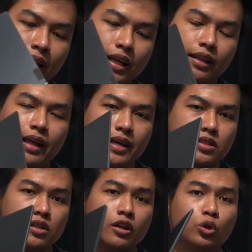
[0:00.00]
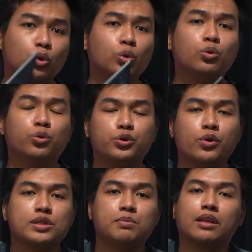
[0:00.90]
it has two
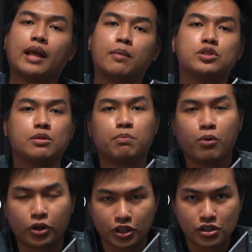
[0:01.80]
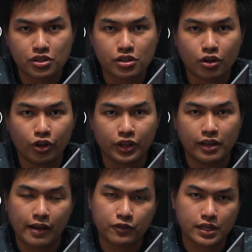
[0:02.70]
USB Type-C ports on the
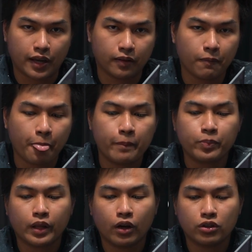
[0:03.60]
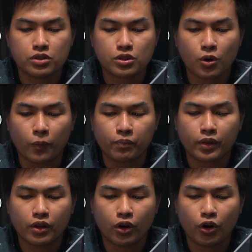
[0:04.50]
left side. So,
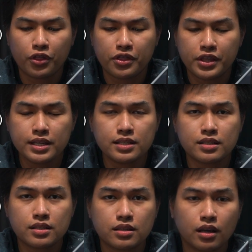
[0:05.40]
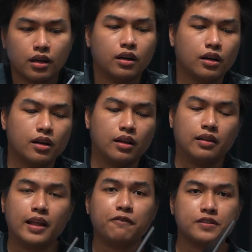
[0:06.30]
on this
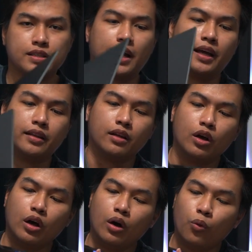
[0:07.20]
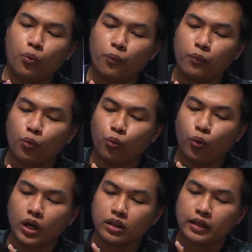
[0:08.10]
left side,
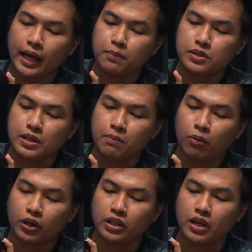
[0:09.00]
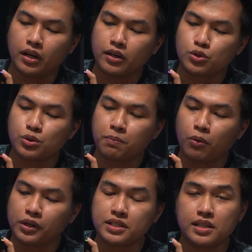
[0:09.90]
one Type-C port here
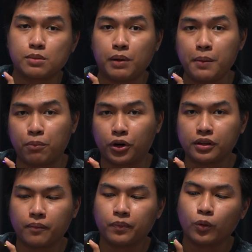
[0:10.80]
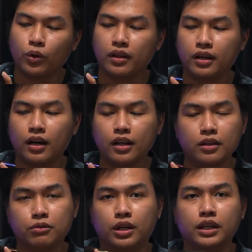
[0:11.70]
supports DisplayPort, while the
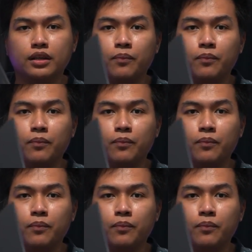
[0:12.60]
other one